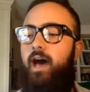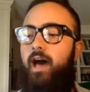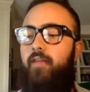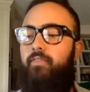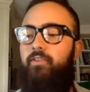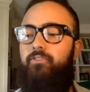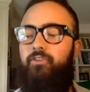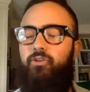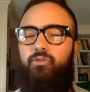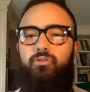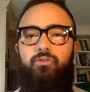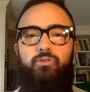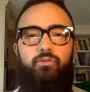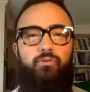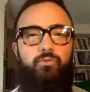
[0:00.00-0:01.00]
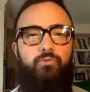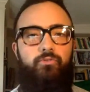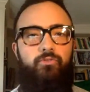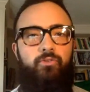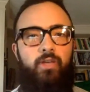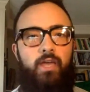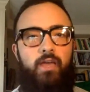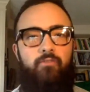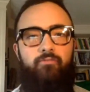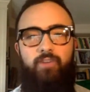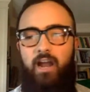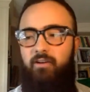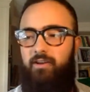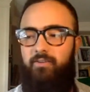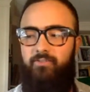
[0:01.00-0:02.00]
This includes
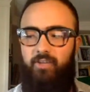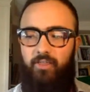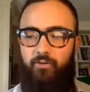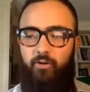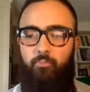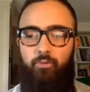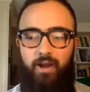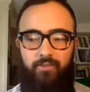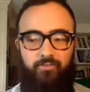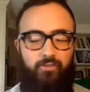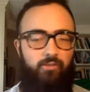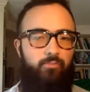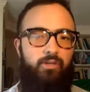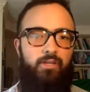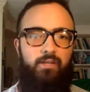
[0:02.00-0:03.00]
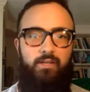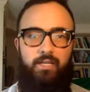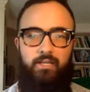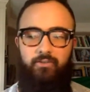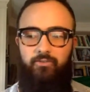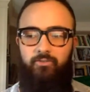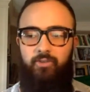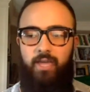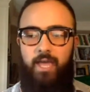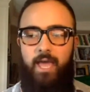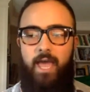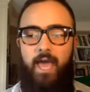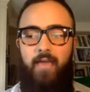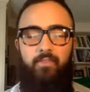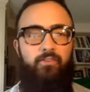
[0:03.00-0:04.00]
various other oppressed communities.
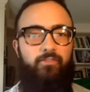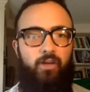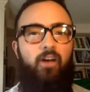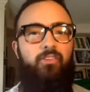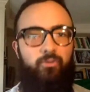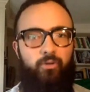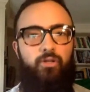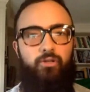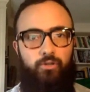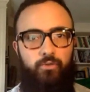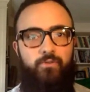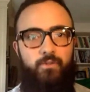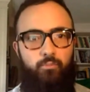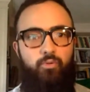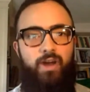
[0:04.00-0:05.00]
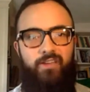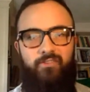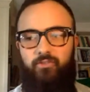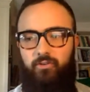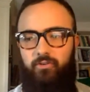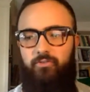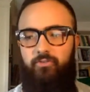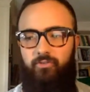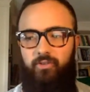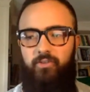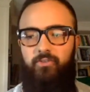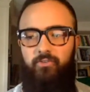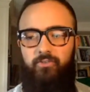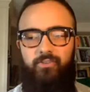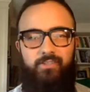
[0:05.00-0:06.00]
And this also includes oppressors.
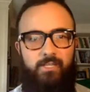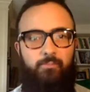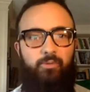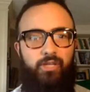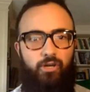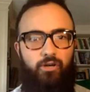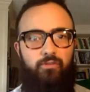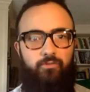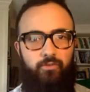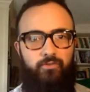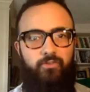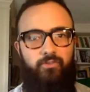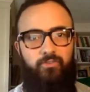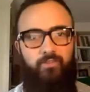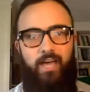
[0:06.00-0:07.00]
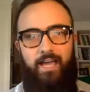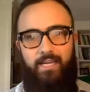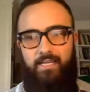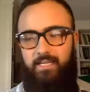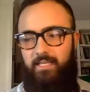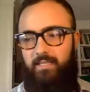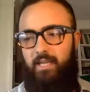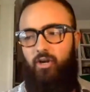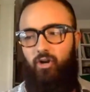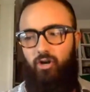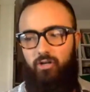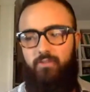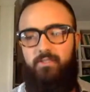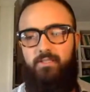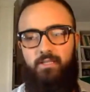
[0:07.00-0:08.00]
This is a deeply hurtful society that
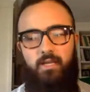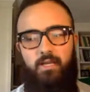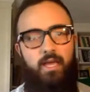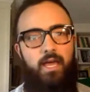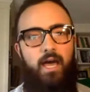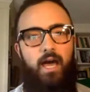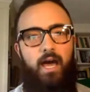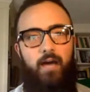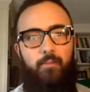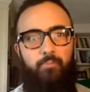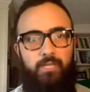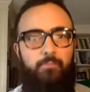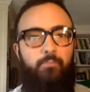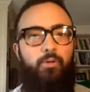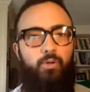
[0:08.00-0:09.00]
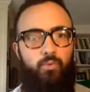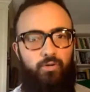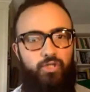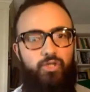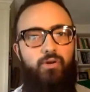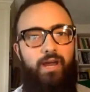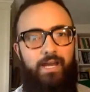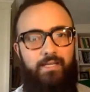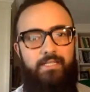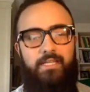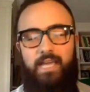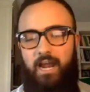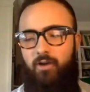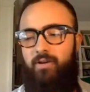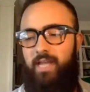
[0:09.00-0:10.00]
hurts people who are trained to
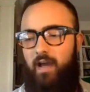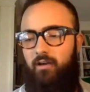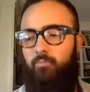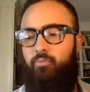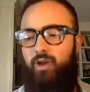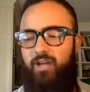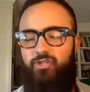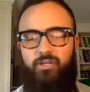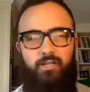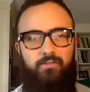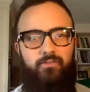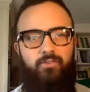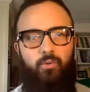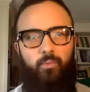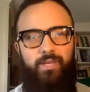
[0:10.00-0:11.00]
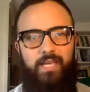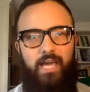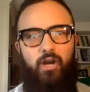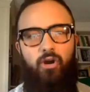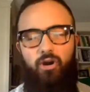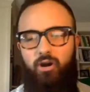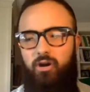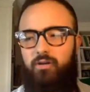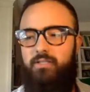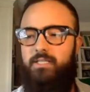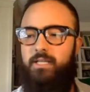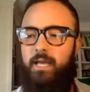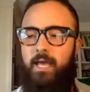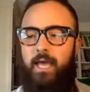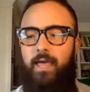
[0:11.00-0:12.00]
carry out oppression. So we get hurt.
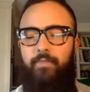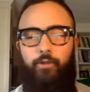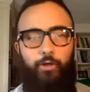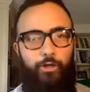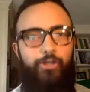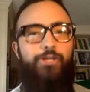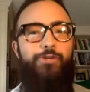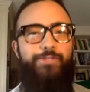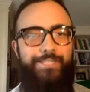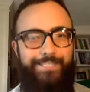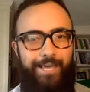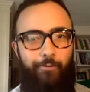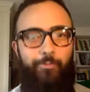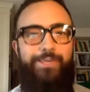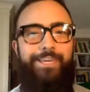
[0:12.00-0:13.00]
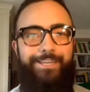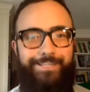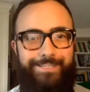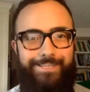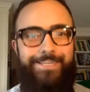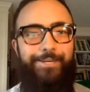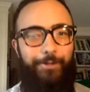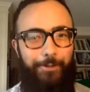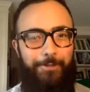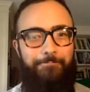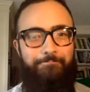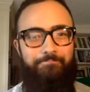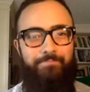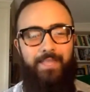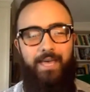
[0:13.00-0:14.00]
And the good news is that we can heal,
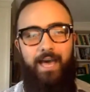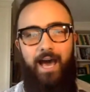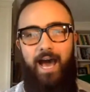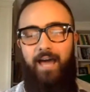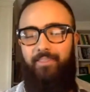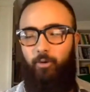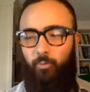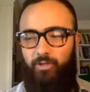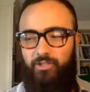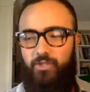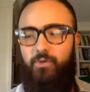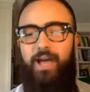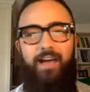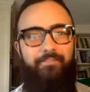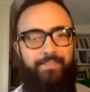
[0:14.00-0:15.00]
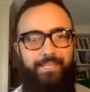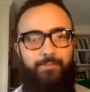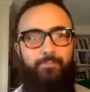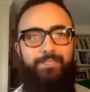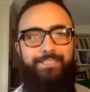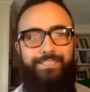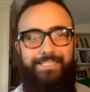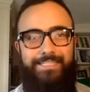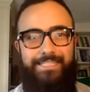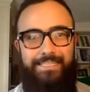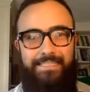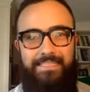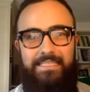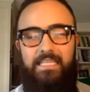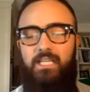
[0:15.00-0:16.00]
that we do have the ability to
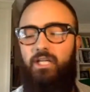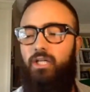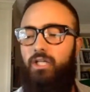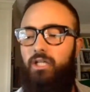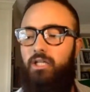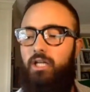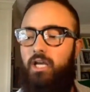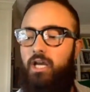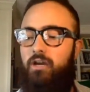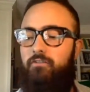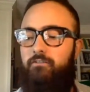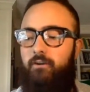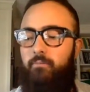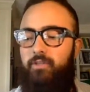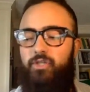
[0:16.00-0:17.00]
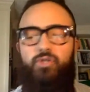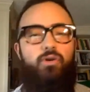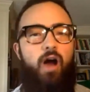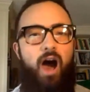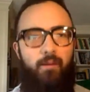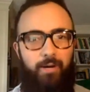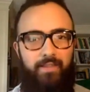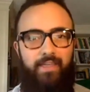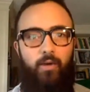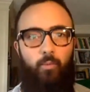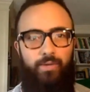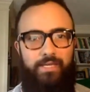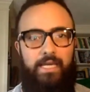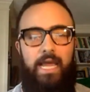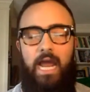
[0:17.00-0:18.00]
heal from the trauma that
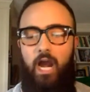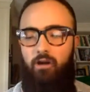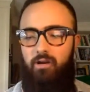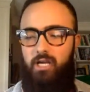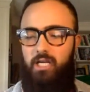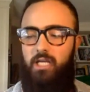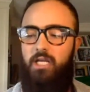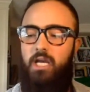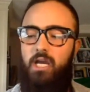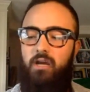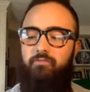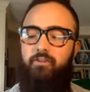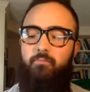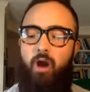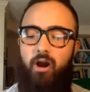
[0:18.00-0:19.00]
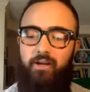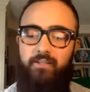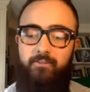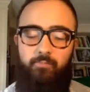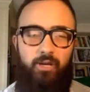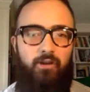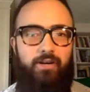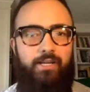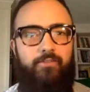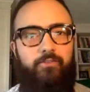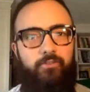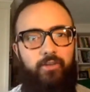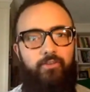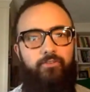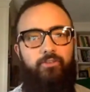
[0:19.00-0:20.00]
we carry from our
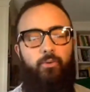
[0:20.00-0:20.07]
experiences.